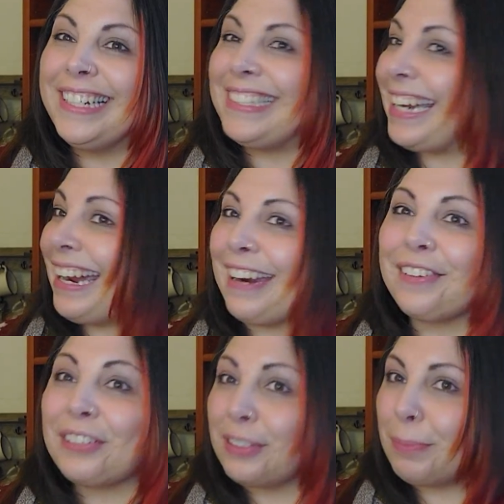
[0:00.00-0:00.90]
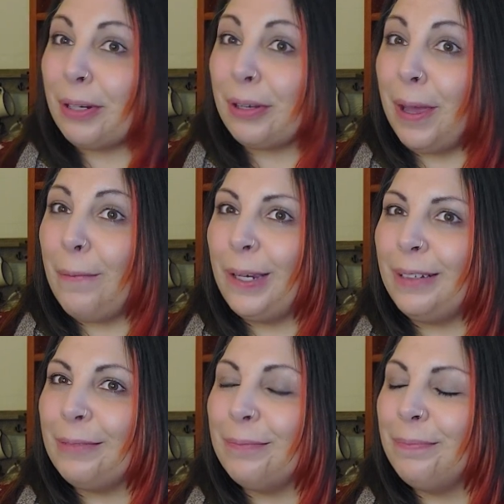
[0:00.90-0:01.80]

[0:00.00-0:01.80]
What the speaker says: to actually spin on that wheel.